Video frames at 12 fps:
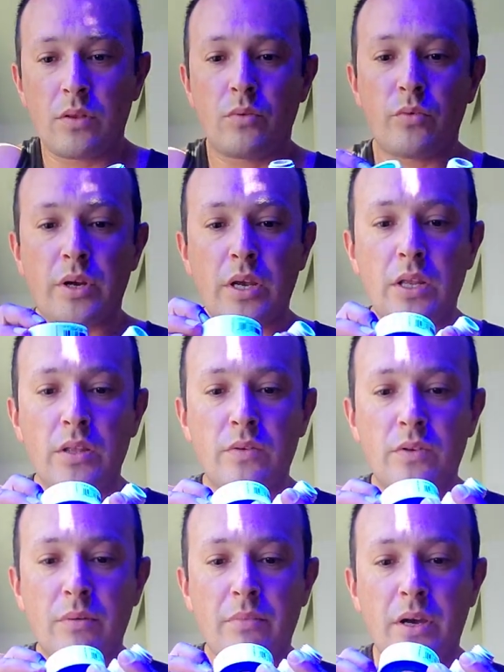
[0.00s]
We're gonna need
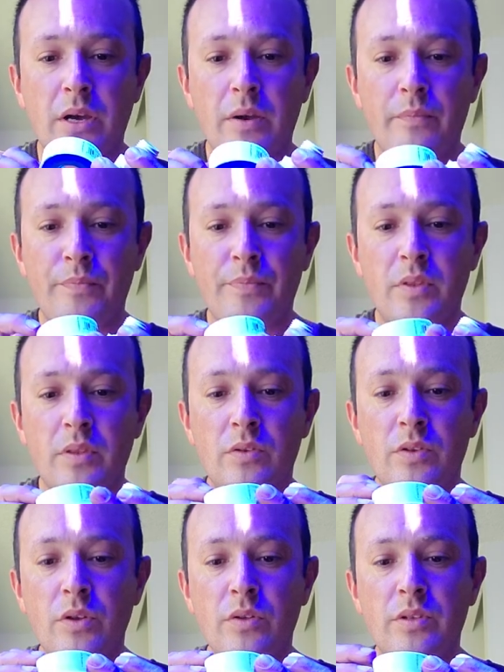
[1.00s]
some
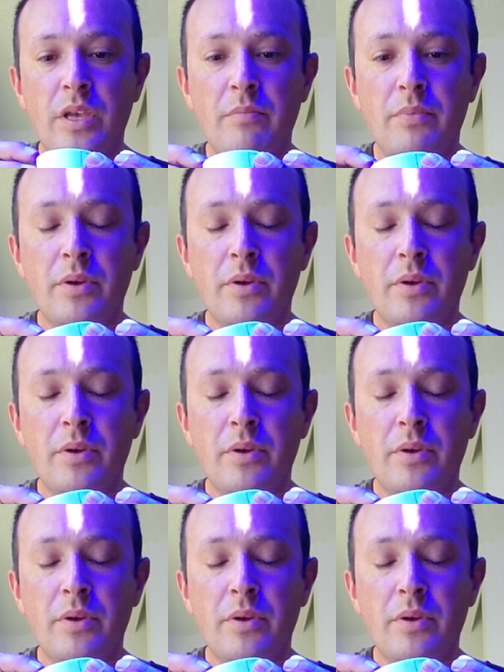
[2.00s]
seal tape.